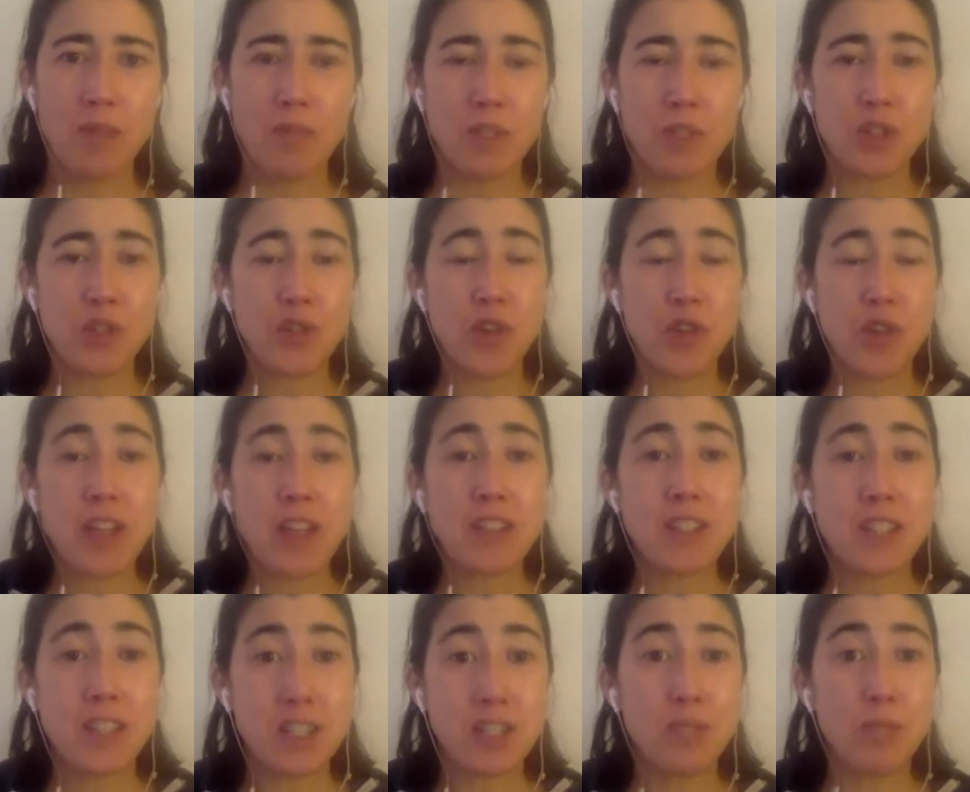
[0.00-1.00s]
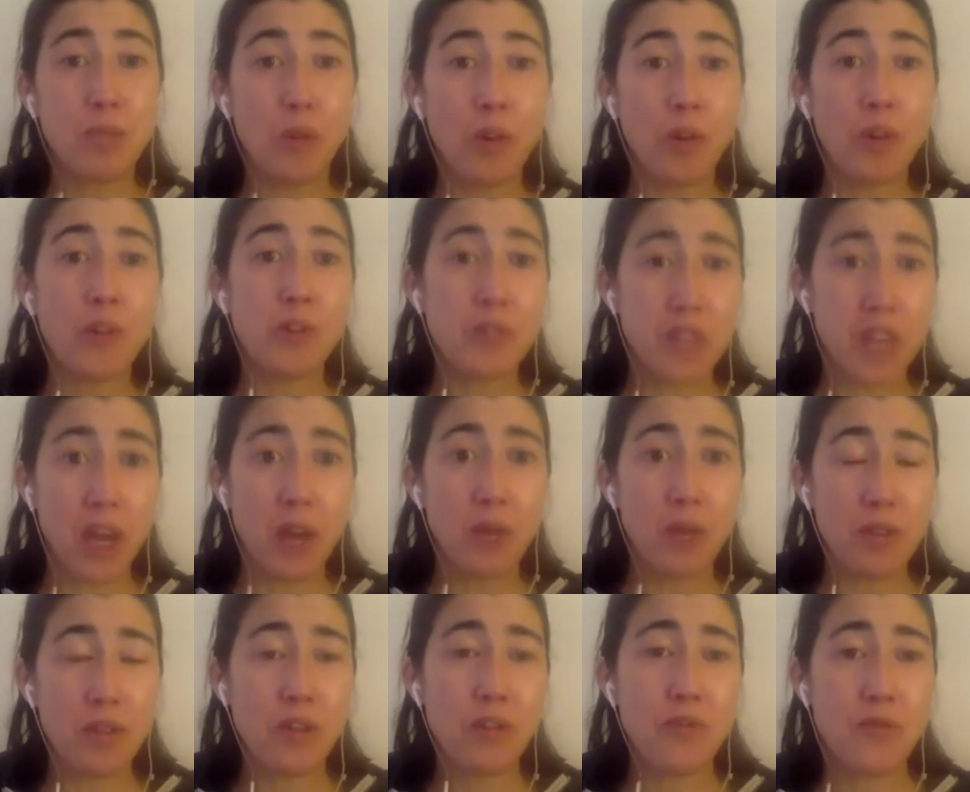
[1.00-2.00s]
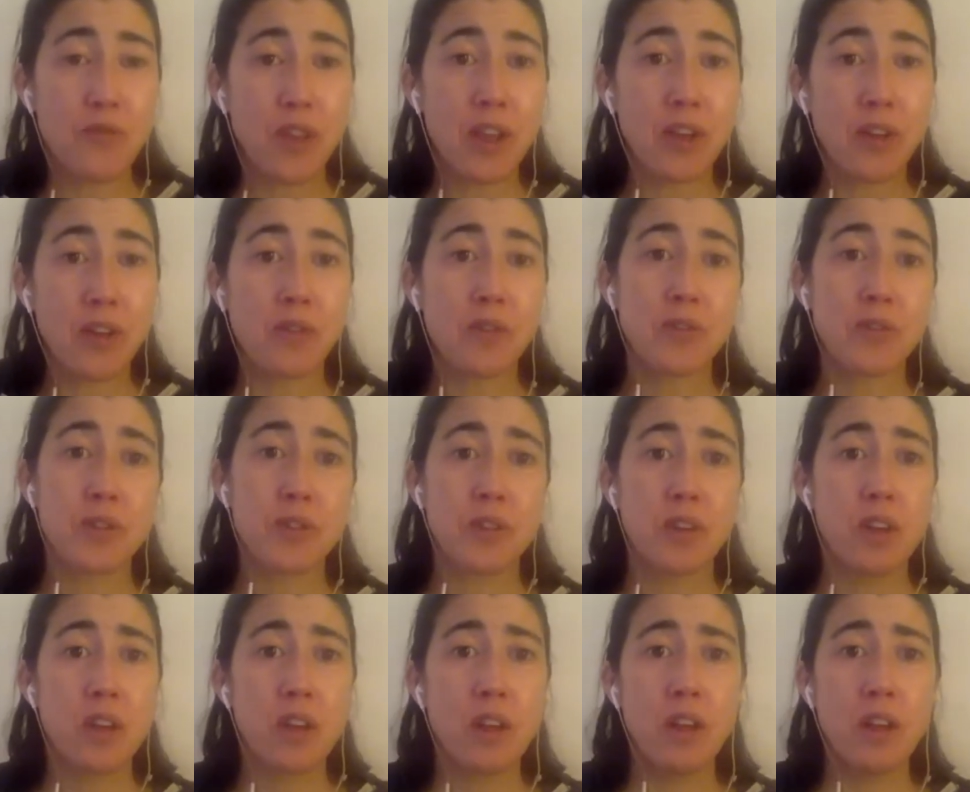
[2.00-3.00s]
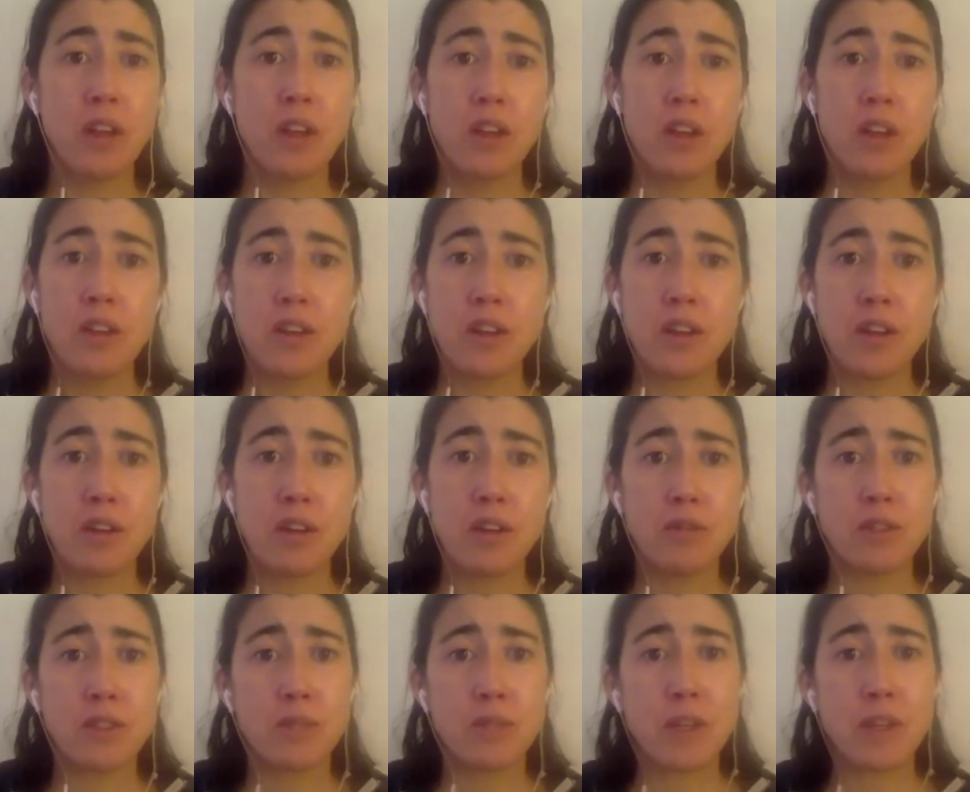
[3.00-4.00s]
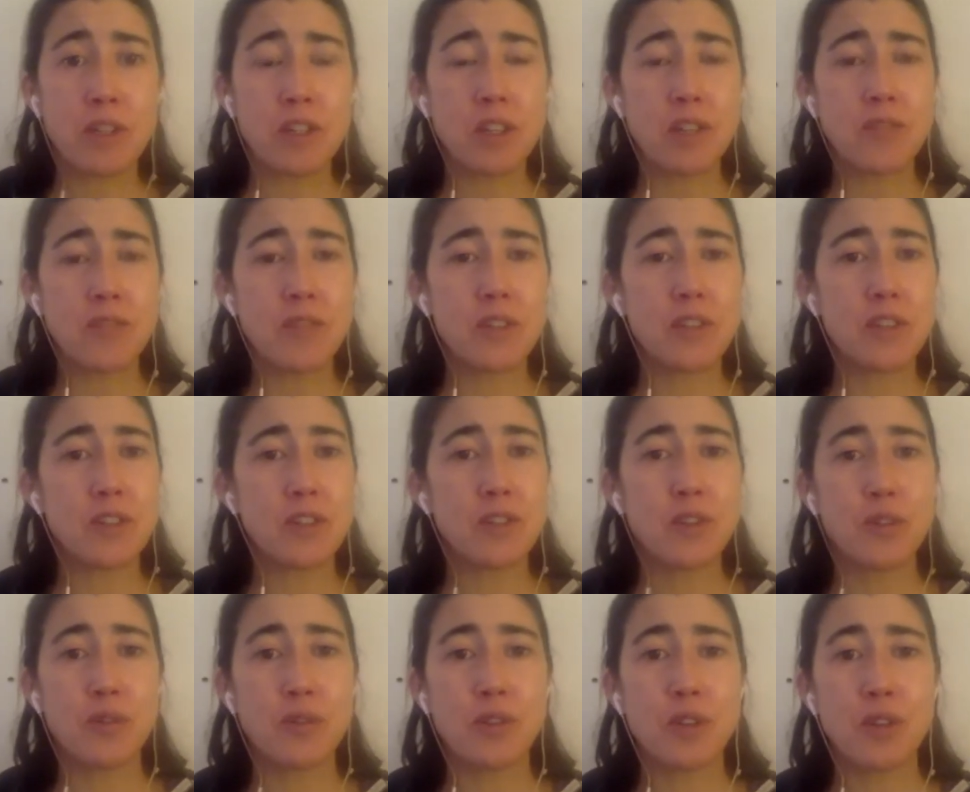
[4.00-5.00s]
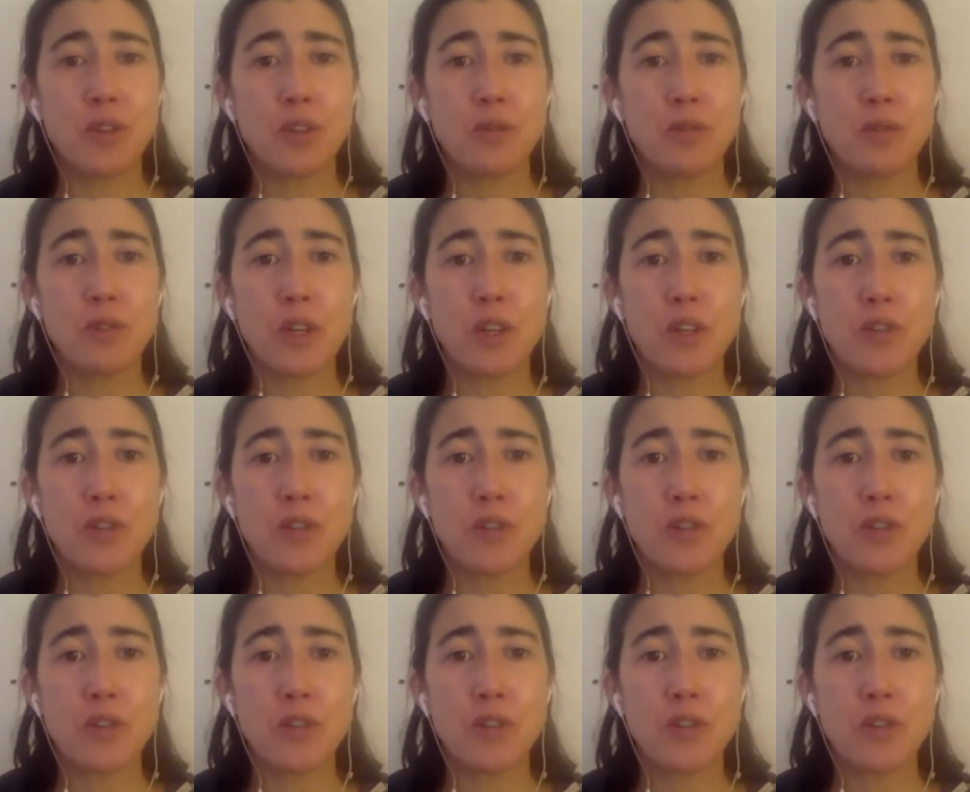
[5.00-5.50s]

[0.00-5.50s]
trace these borders out with your fingers, especially if this is new to you.